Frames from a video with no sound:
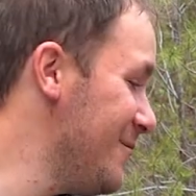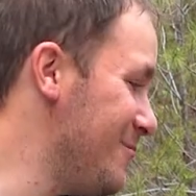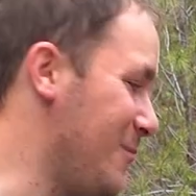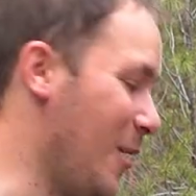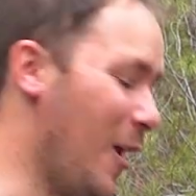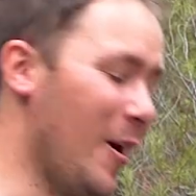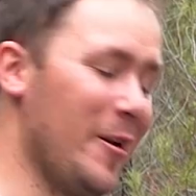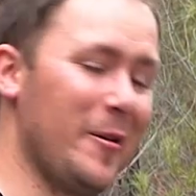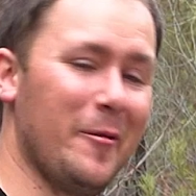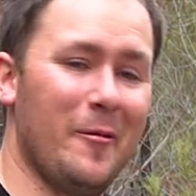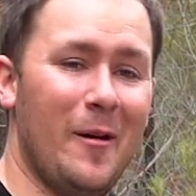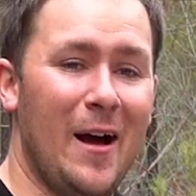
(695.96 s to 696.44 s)

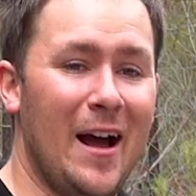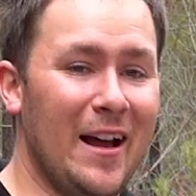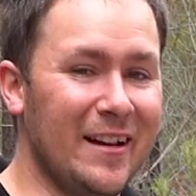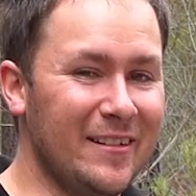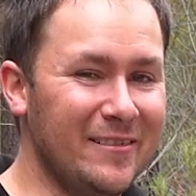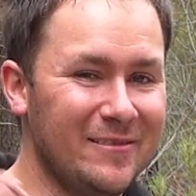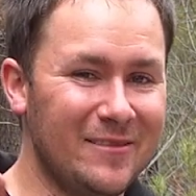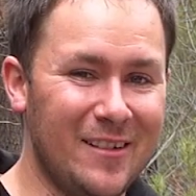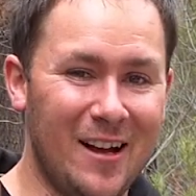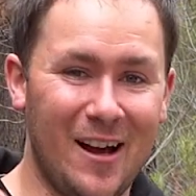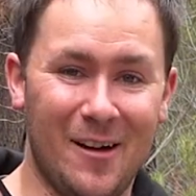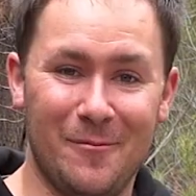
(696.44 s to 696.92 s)
blown away.
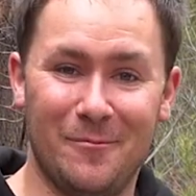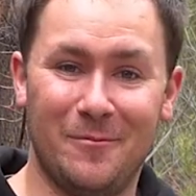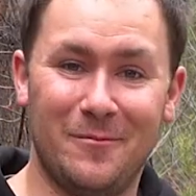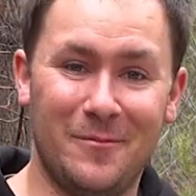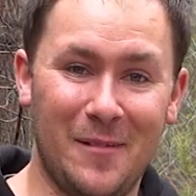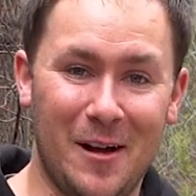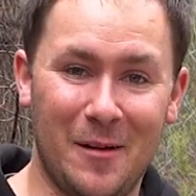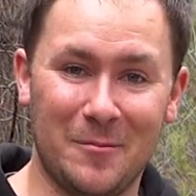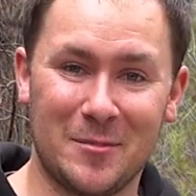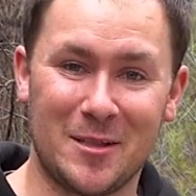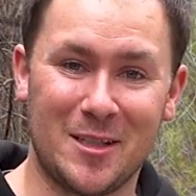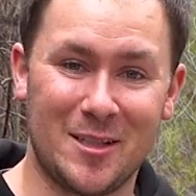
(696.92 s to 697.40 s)

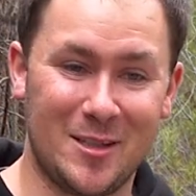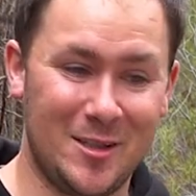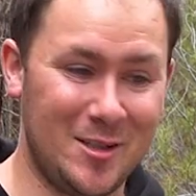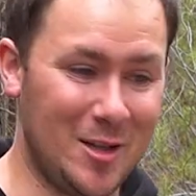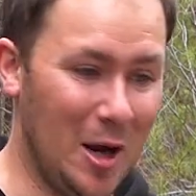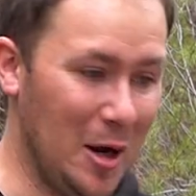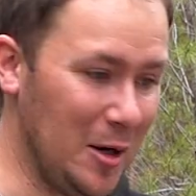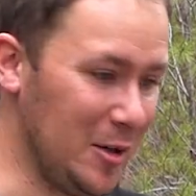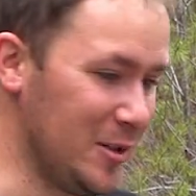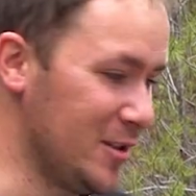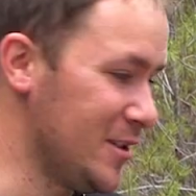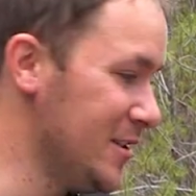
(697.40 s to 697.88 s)
I'm
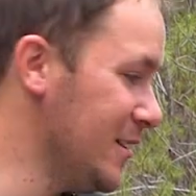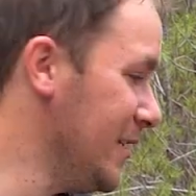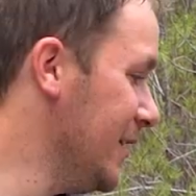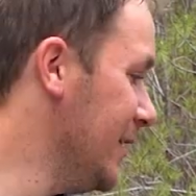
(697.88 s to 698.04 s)
stoked.